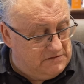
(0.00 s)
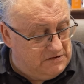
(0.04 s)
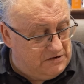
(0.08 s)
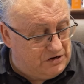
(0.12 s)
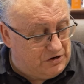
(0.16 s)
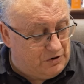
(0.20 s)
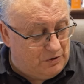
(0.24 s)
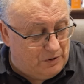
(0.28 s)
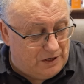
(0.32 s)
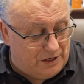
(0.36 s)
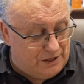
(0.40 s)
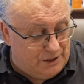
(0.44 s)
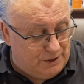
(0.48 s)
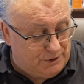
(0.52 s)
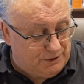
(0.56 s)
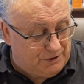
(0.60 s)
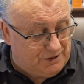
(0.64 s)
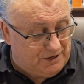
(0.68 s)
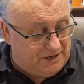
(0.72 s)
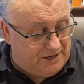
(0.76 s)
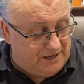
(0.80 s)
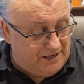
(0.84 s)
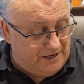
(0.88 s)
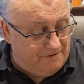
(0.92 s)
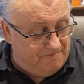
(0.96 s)
So I
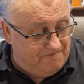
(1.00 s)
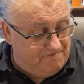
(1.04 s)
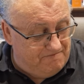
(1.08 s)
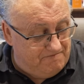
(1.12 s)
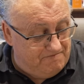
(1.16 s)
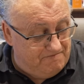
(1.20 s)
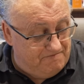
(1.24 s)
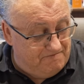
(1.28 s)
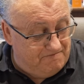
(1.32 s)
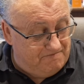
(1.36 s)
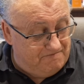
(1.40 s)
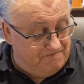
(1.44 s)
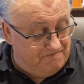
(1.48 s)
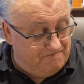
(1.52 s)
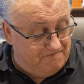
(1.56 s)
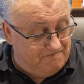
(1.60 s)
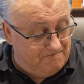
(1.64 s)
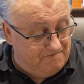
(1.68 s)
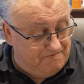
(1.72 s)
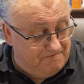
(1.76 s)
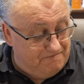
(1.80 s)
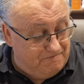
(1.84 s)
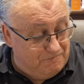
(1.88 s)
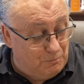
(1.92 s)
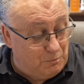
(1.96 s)
looked at it,
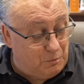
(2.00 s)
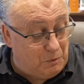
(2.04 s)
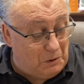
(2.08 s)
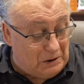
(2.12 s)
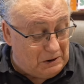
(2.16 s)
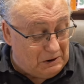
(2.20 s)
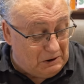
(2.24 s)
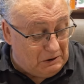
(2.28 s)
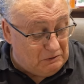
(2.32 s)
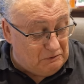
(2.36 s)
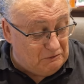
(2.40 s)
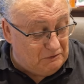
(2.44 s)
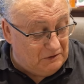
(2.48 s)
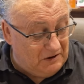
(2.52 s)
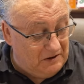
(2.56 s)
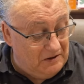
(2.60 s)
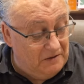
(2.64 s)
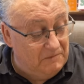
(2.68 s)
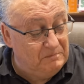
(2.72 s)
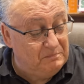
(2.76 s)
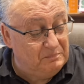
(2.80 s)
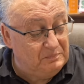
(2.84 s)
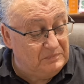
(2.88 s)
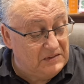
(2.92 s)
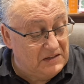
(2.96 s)
went over,
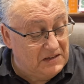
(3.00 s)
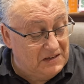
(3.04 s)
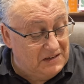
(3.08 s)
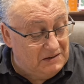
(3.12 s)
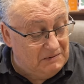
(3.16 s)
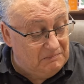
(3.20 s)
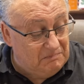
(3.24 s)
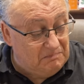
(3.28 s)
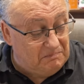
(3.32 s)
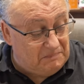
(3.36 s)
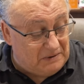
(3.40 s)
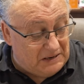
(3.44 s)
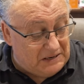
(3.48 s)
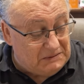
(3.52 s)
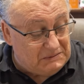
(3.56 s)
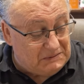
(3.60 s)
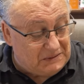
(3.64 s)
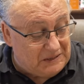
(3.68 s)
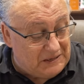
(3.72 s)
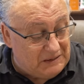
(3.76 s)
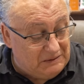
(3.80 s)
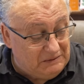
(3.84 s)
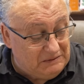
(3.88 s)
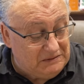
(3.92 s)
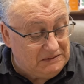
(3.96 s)
bent
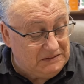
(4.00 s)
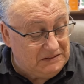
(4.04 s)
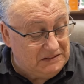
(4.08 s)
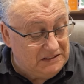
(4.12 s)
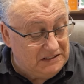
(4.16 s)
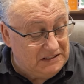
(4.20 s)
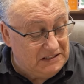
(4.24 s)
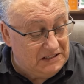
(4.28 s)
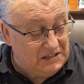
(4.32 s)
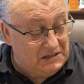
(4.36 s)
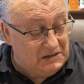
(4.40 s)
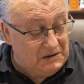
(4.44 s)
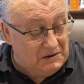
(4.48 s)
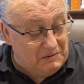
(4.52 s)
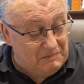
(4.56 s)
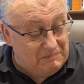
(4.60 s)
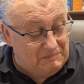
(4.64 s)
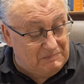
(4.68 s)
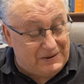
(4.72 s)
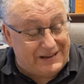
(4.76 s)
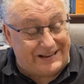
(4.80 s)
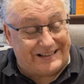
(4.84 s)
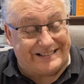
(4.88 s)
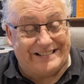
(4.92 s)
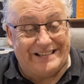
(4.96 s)
down,
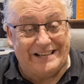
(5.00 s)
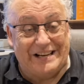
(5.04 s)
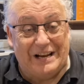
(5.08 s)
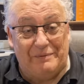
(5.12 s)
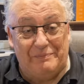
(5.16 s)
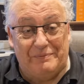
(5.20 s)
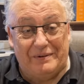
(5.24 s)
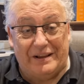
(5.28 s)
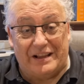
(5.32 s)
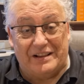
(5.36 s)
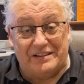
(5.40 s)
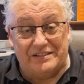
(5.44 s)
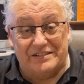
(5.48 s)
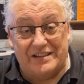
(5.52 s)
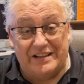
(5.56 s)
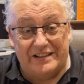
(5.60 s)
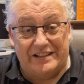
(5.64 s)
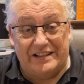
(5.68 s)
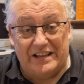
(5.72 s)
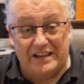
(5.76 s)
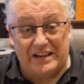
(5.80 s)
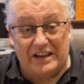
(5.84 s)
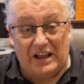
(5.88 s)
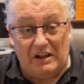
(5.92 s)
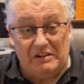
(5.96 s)
picked it up again, said,
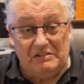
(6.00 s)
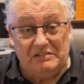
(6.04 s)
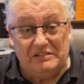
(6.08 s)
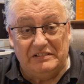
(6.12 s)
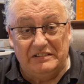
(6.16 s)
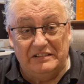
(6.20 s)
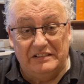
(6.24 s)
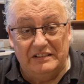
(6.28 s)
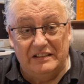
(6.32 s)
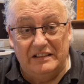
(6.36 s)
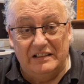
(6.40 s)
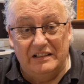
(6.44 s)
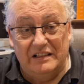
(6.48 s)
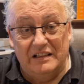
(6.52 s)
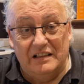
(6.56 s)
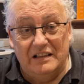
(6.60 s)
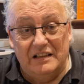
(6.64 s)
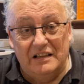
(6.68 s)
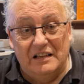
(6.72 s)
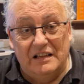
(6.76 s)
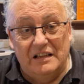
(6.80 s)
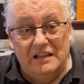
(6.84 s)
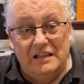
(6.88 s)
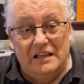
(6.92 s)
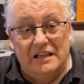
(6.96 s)
there you go.
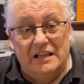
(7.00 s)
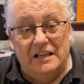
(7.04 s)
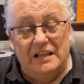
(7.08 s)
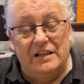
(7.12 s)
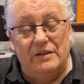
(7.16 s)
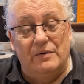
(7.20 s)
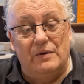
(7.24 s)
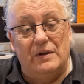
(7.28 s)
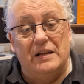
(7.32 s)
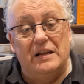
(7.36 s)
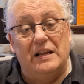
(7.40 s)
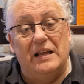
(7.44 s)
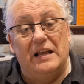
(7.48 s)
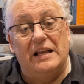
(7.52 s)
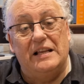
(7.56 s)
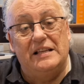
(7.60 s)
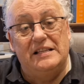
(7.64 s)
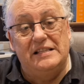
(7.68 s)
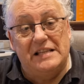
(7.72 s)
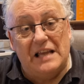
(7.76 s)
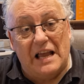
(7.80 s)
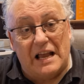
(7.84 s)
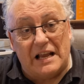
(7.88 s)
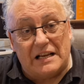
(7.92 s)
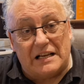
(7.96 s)
And he went,
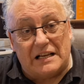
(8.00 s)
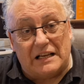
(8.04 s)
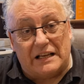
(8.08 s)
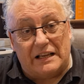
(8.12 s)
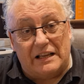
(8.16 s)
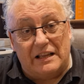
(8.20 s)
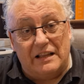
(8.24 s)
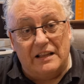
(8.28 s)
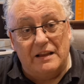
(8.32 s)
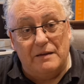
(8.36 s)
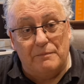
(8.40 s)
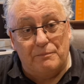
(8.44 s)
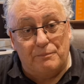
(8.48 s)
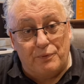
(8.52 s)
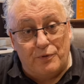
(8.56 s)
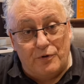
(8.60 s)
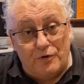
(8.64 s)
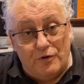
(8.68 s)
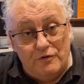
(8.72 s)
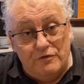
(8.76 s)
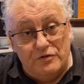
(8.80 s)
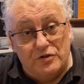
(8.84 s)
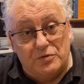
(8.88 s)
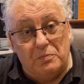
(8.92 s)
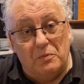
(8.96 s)
exactly, it
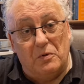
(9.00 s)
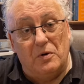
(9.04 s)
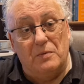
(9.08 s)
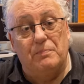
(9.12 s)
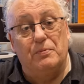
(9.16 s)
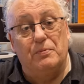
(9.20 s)
proves my